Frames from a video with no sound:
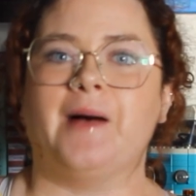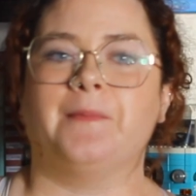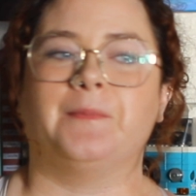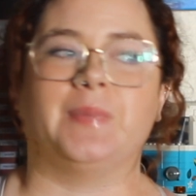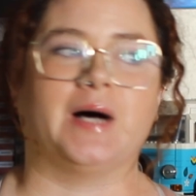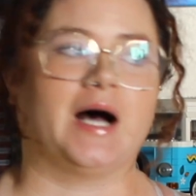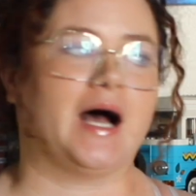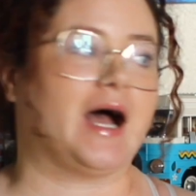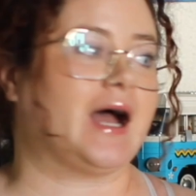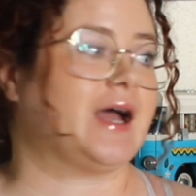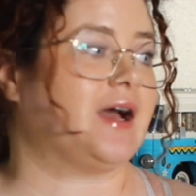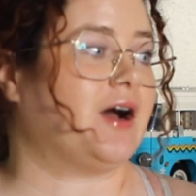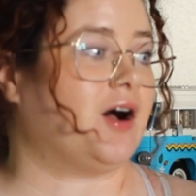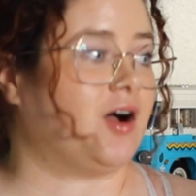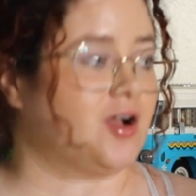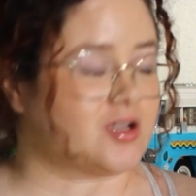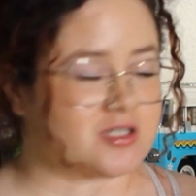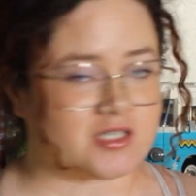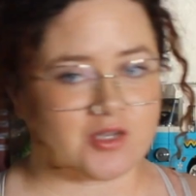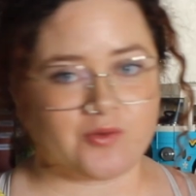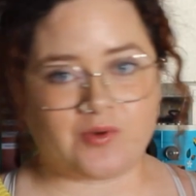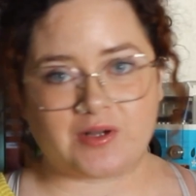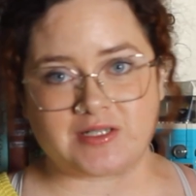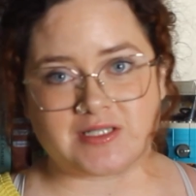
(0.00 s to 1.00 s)
But I
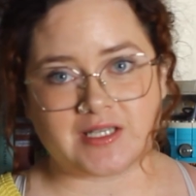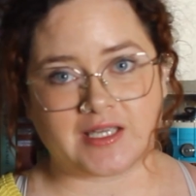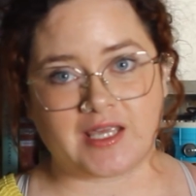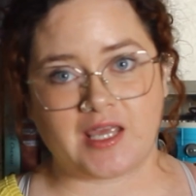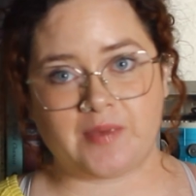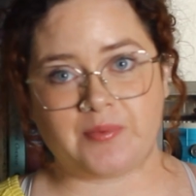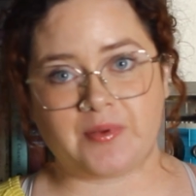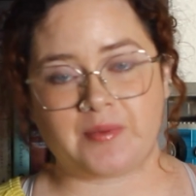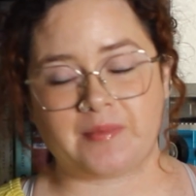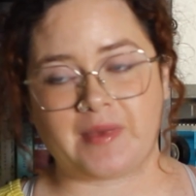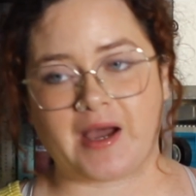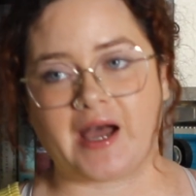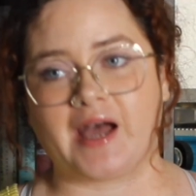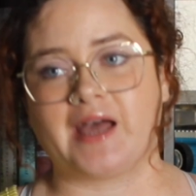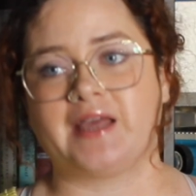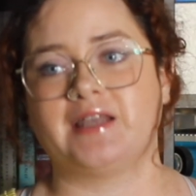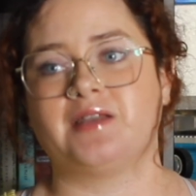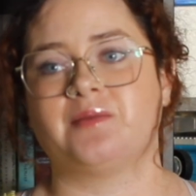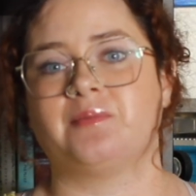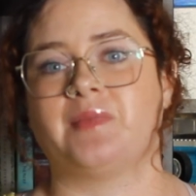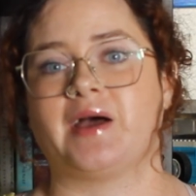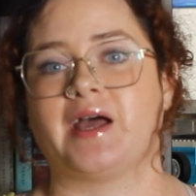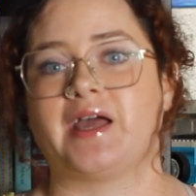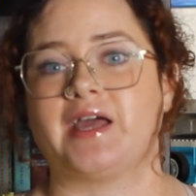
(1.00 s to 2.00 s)
also want to keep in
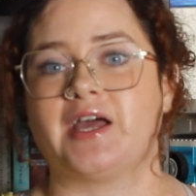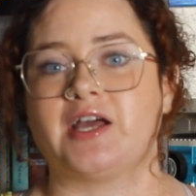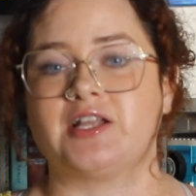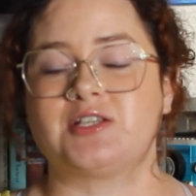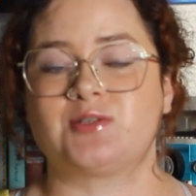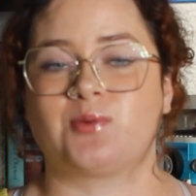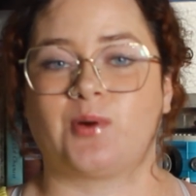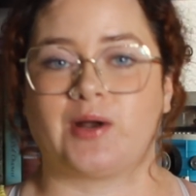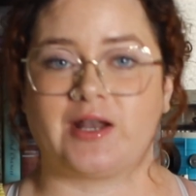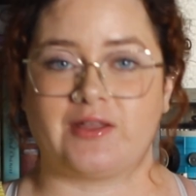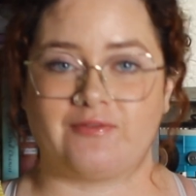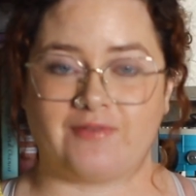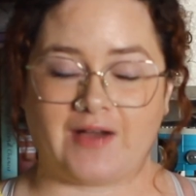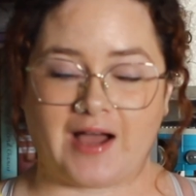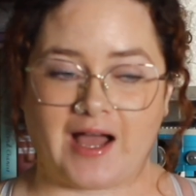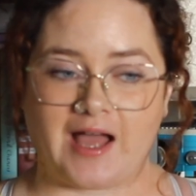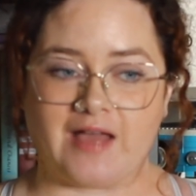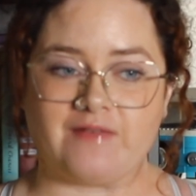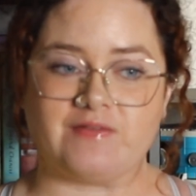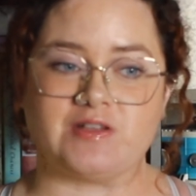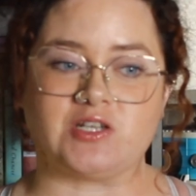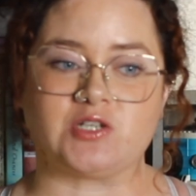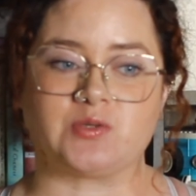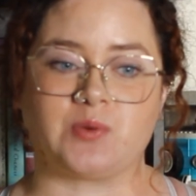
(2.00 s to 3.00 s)
mind my
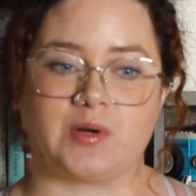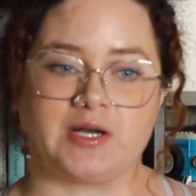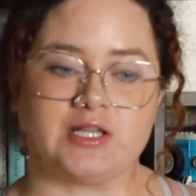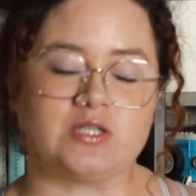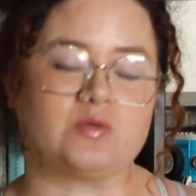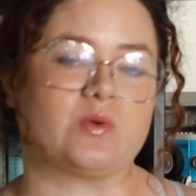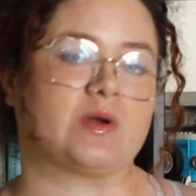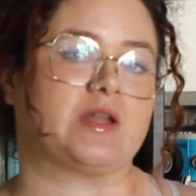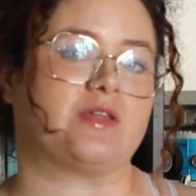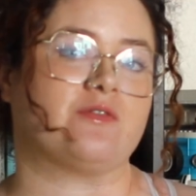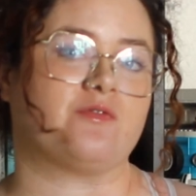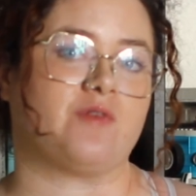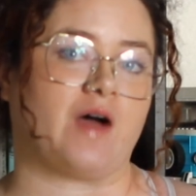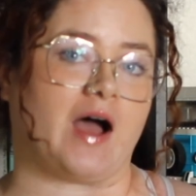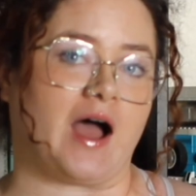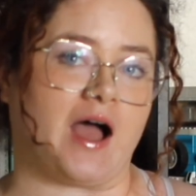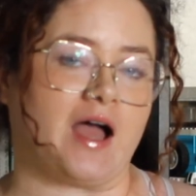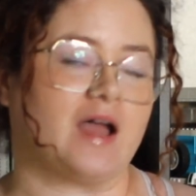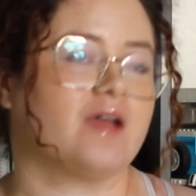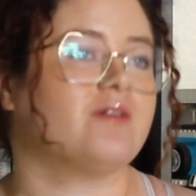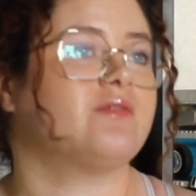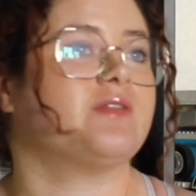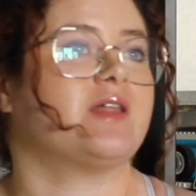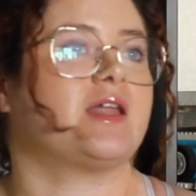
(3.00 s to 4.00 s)
25 and
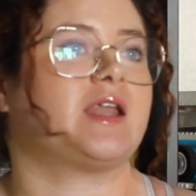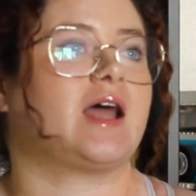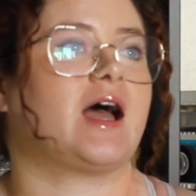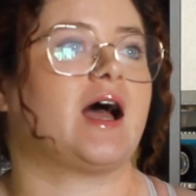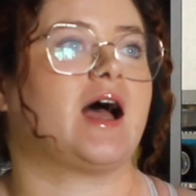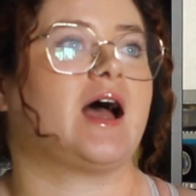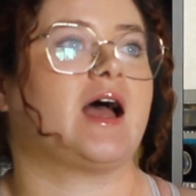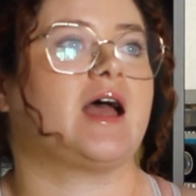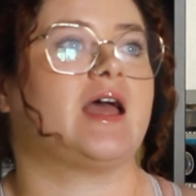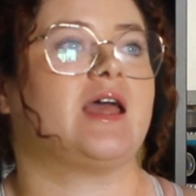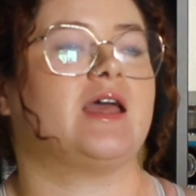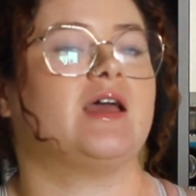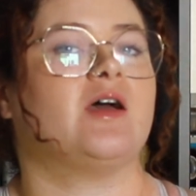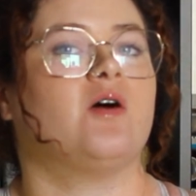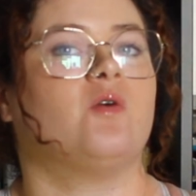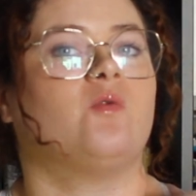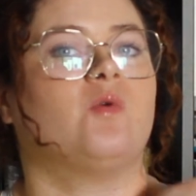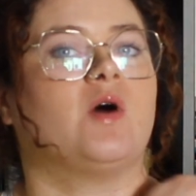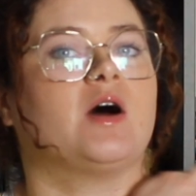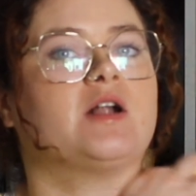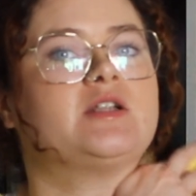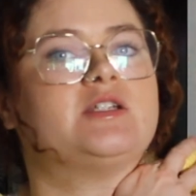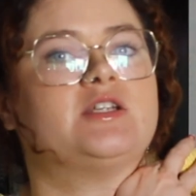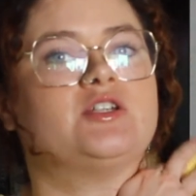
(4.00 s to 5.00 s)
2025 that I
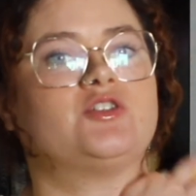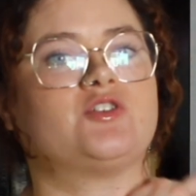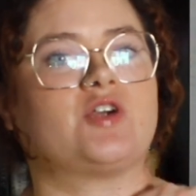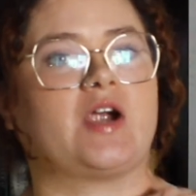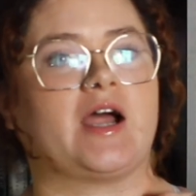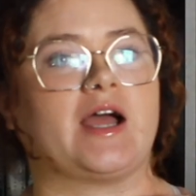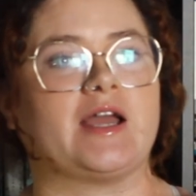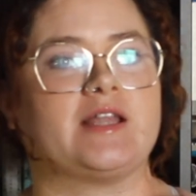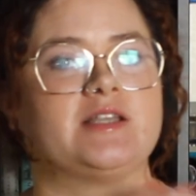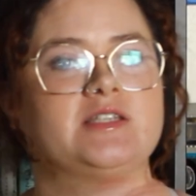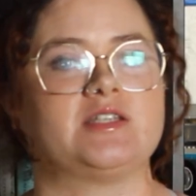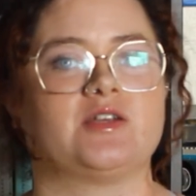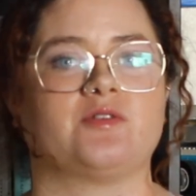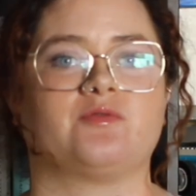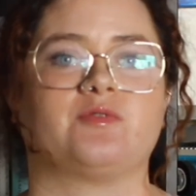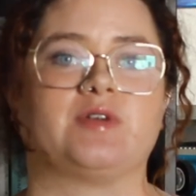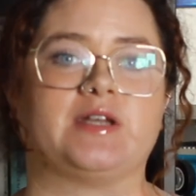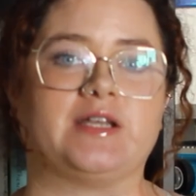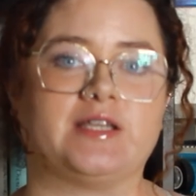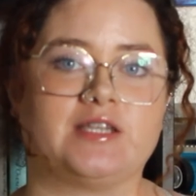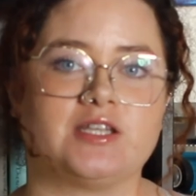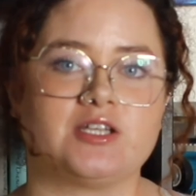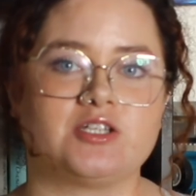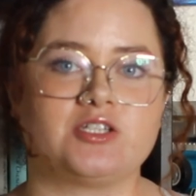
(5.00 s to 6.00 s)
want to try to
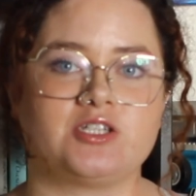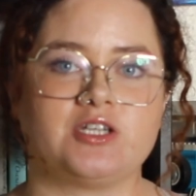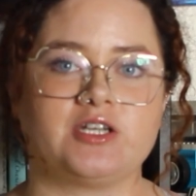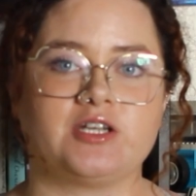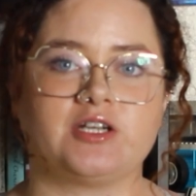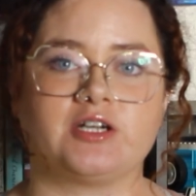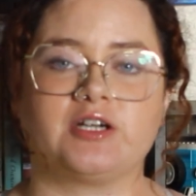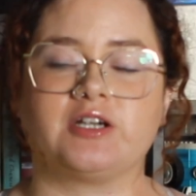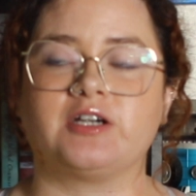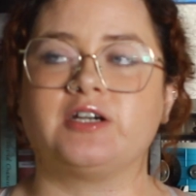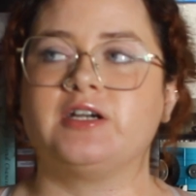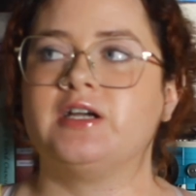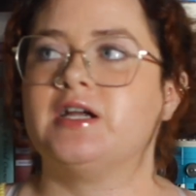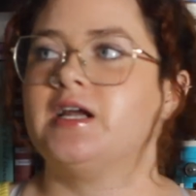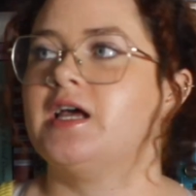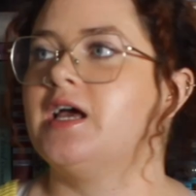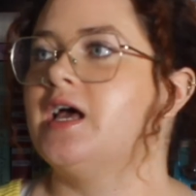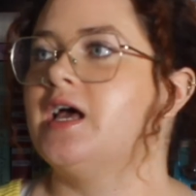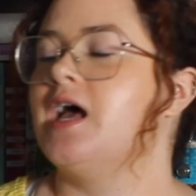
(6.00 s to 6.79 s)
read this year,